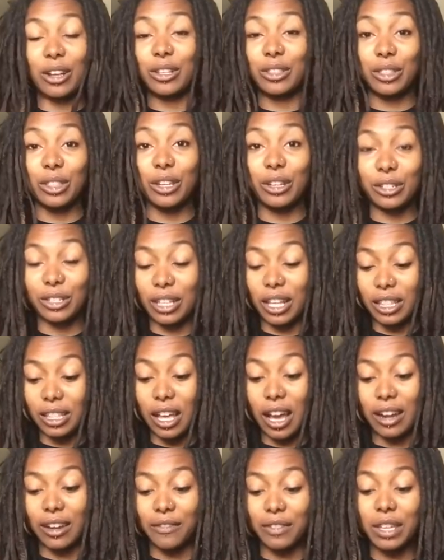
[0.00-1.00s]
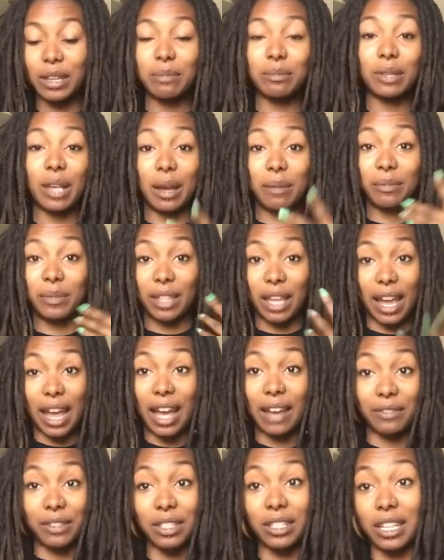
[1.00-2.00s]
there's a lot of them. I
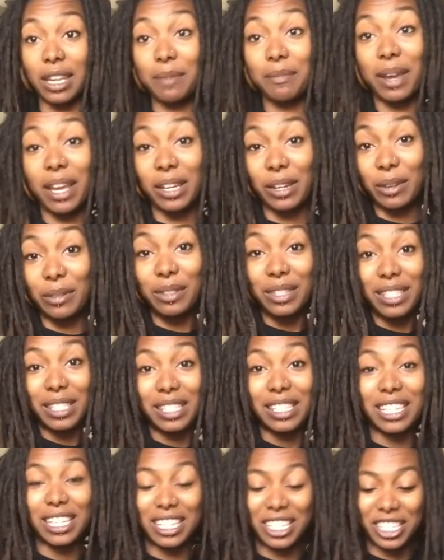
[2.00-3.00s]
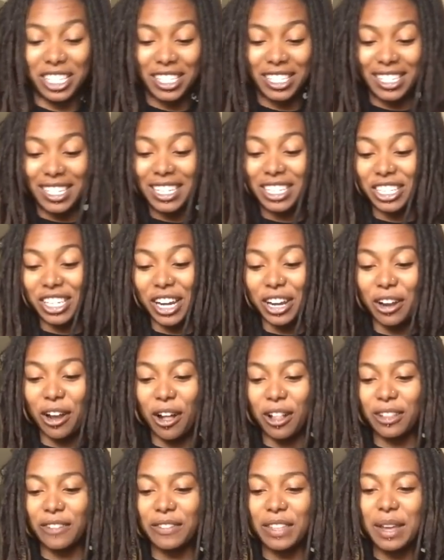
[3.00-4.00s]
have to look at my notes to share
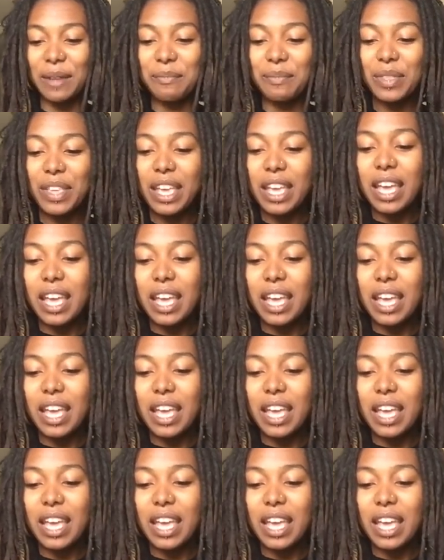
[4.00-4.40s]
all of them.